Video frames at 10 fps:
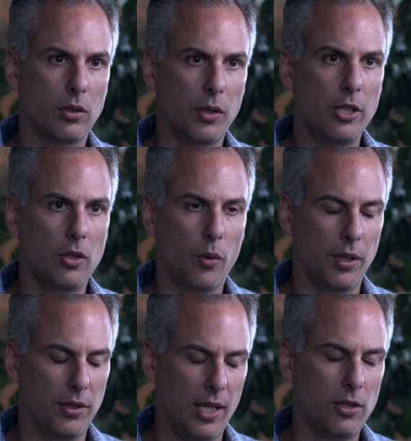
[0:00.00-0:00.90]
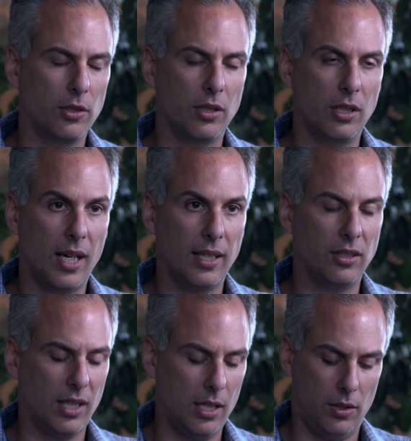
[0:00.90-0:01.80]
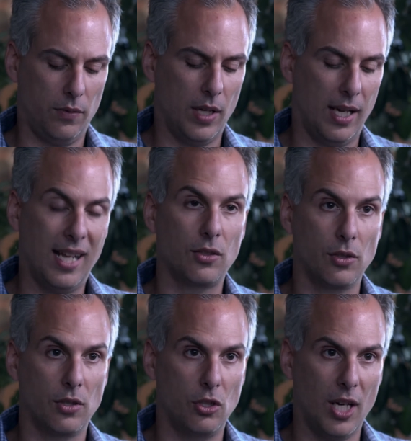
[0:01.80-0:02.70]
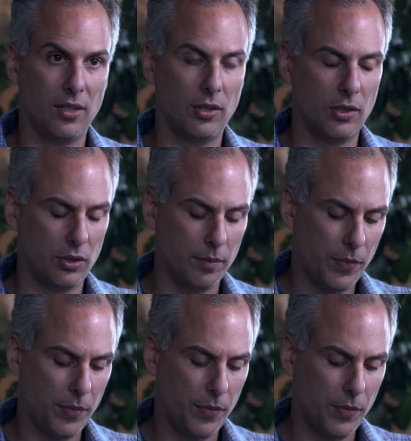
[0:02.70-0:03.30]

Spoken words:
creation organizations in the United States. You've got Answers in Genesis,